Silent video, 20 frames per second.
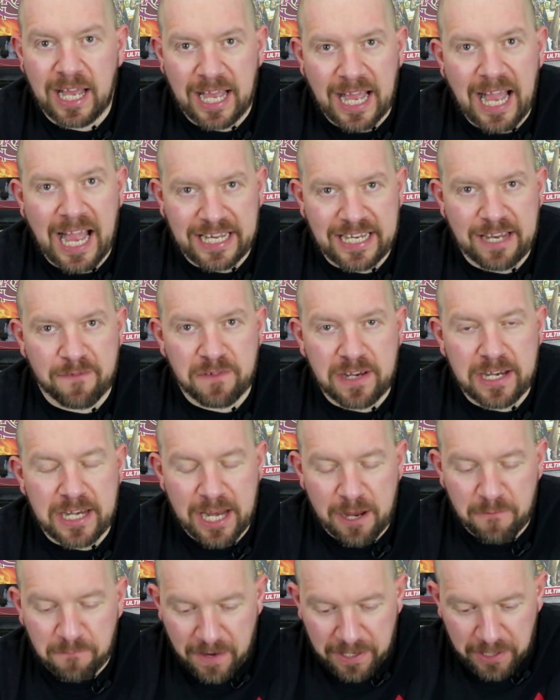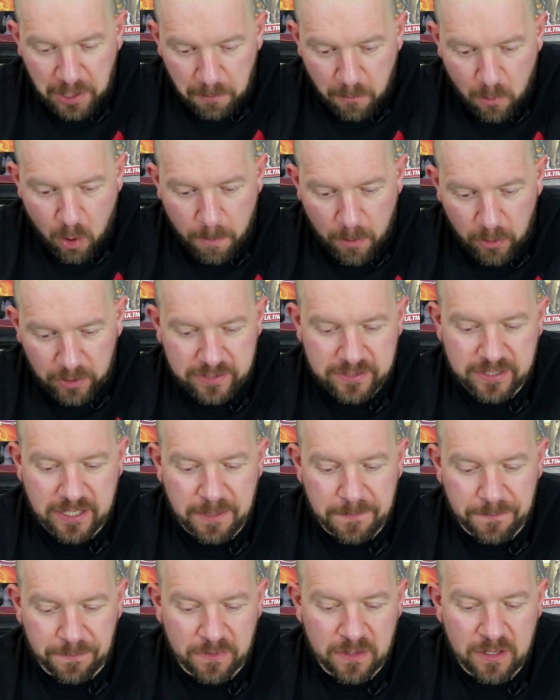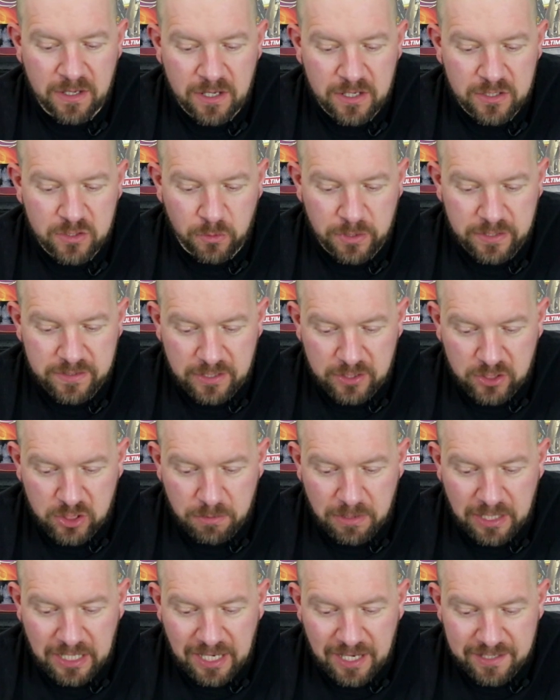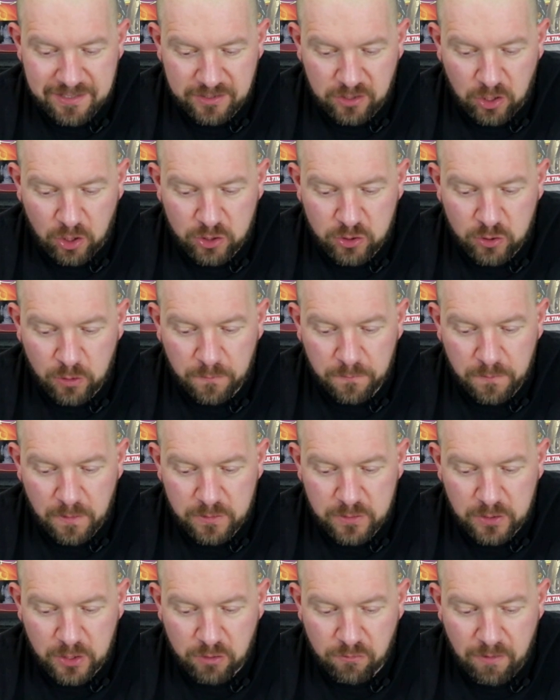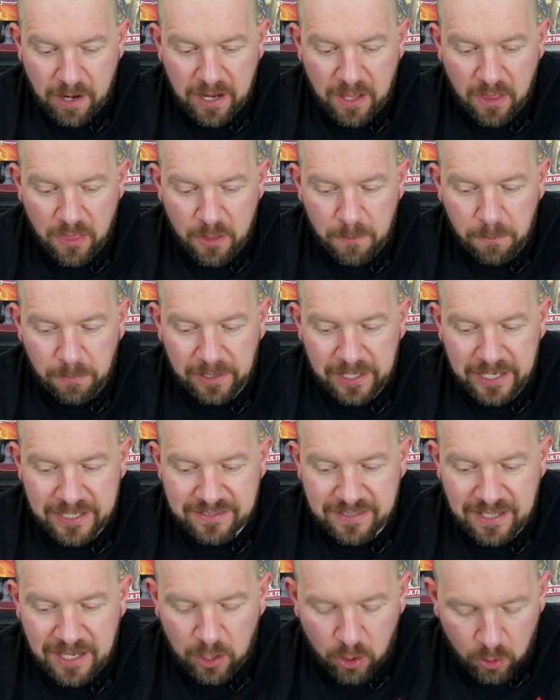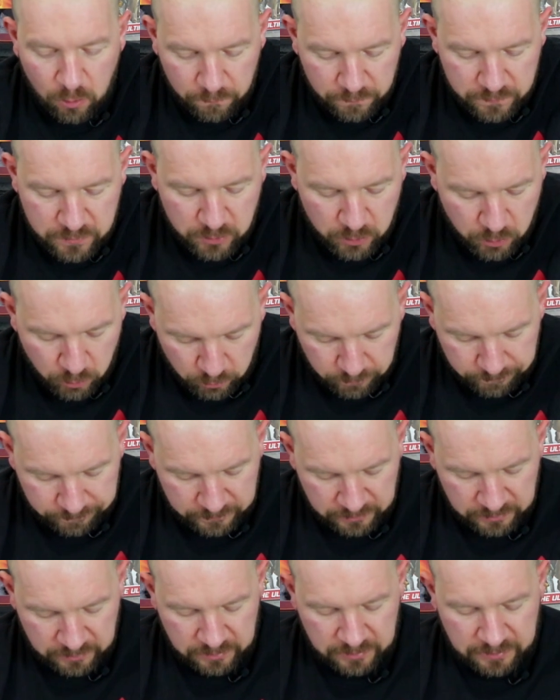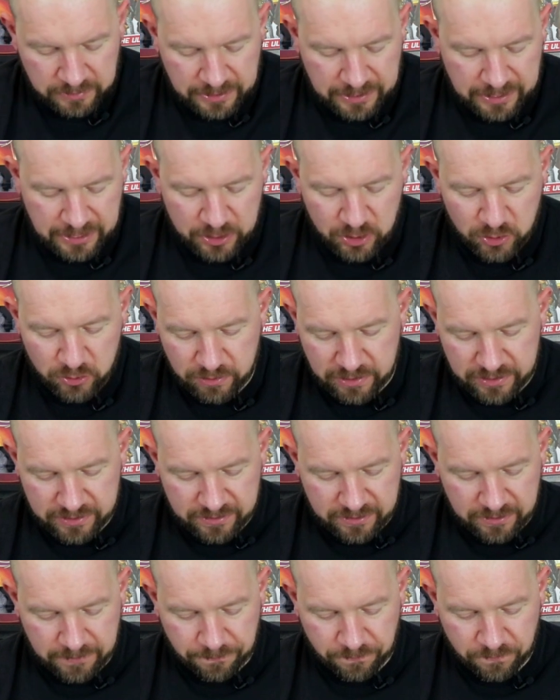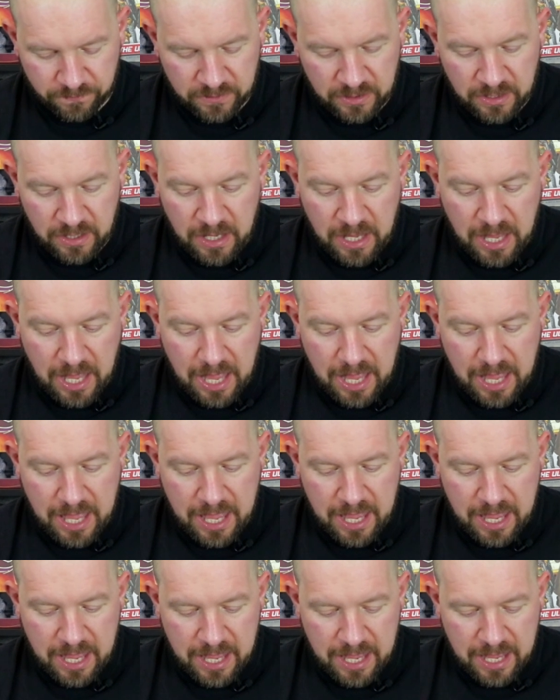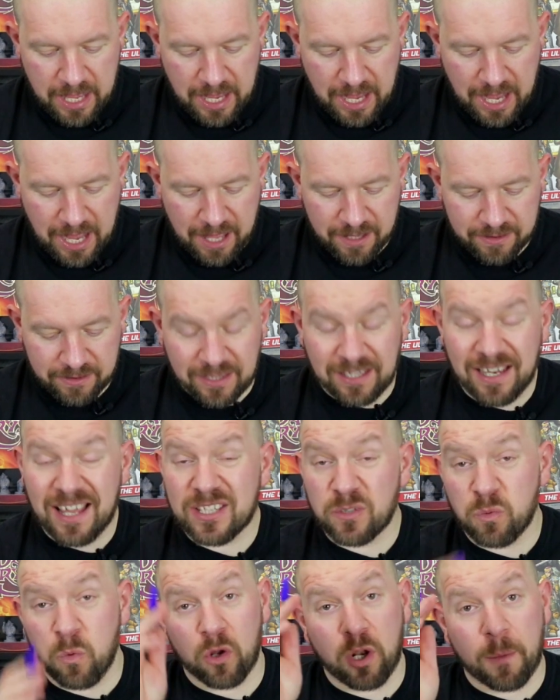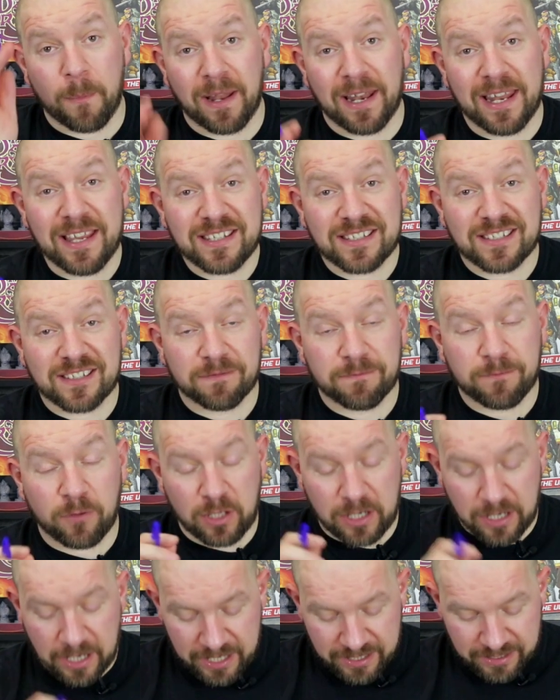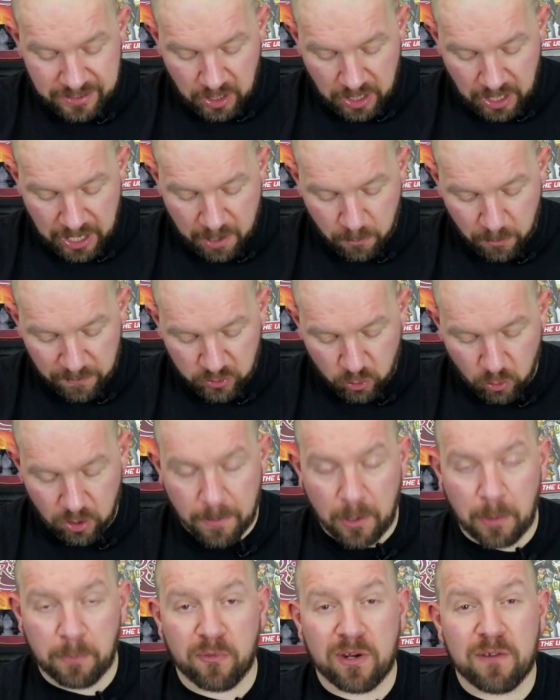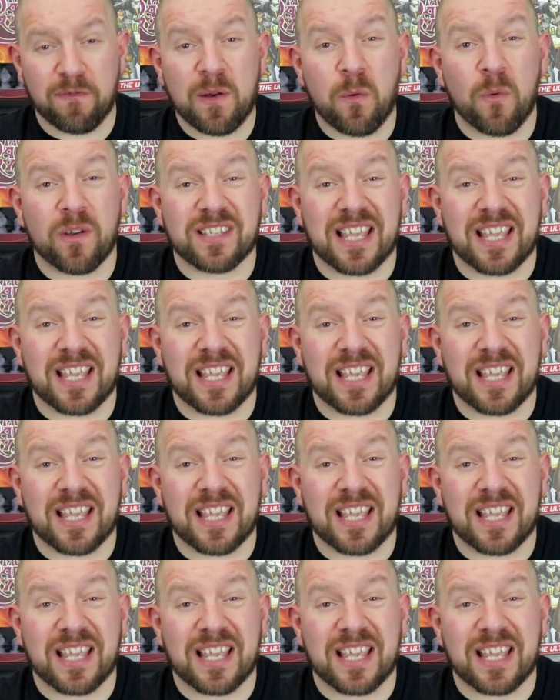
I definitely need to find out more about this game. Tony says, "Some of the classes are tough to crack the playstyle of too." Interesting. And the last one on my list for tonight, we've talked about briefly, was